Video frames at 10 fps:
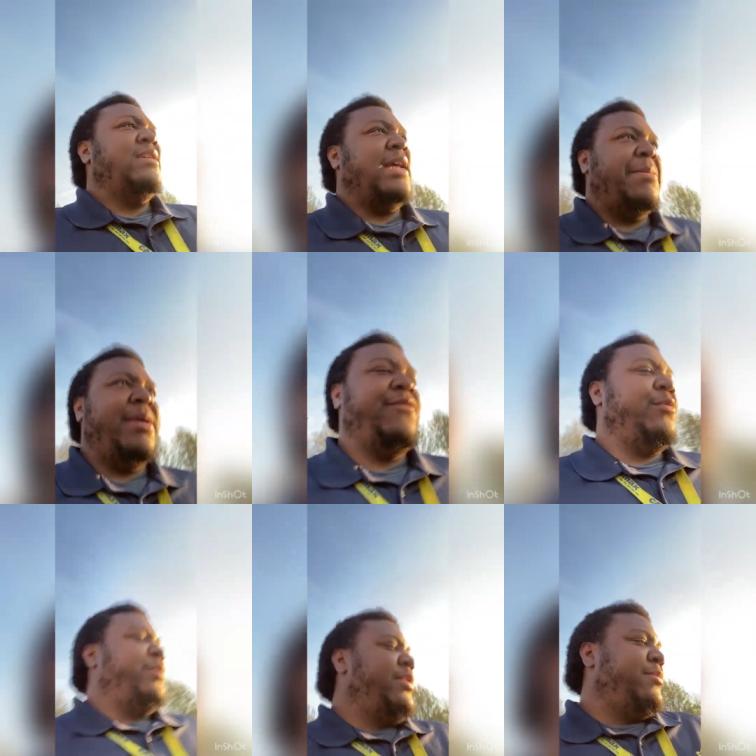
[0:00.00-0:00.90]
I'm
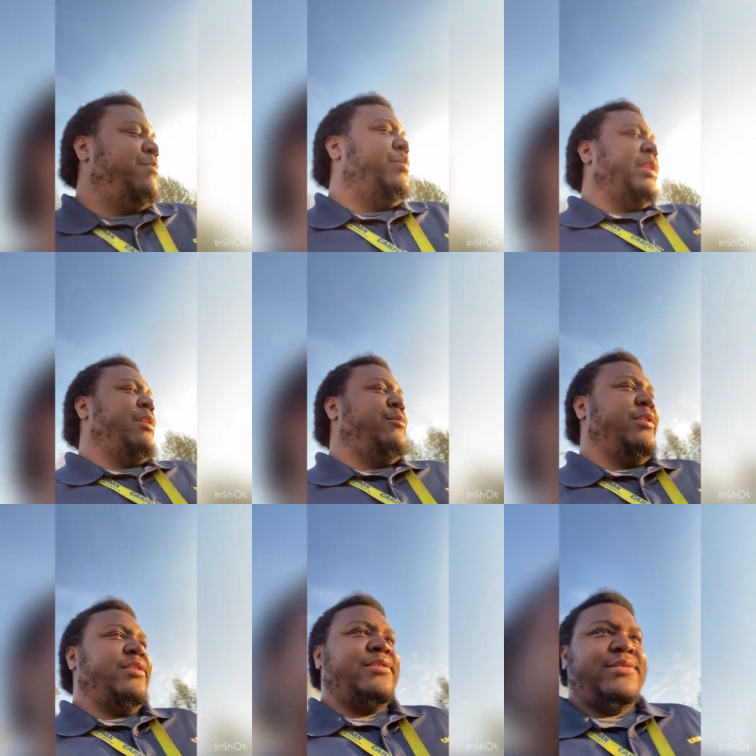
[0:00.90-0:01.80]
everywhere but at
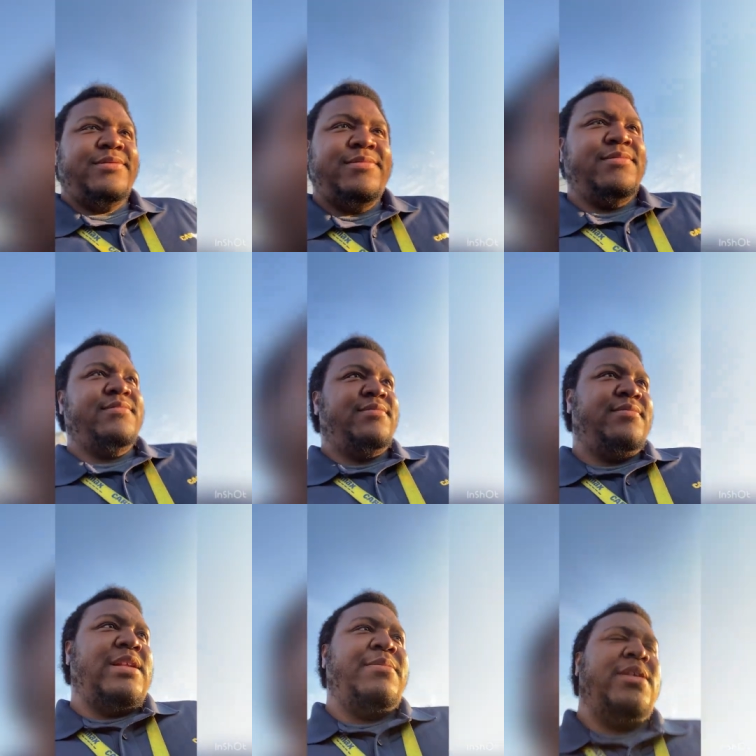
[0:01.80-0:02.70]
work.
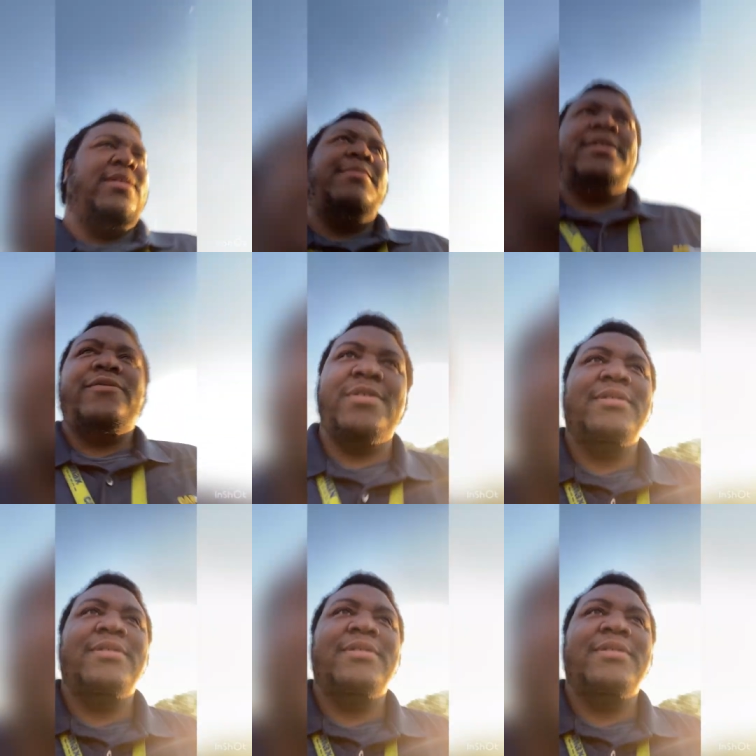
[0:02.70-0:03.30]
I mean, I'm every...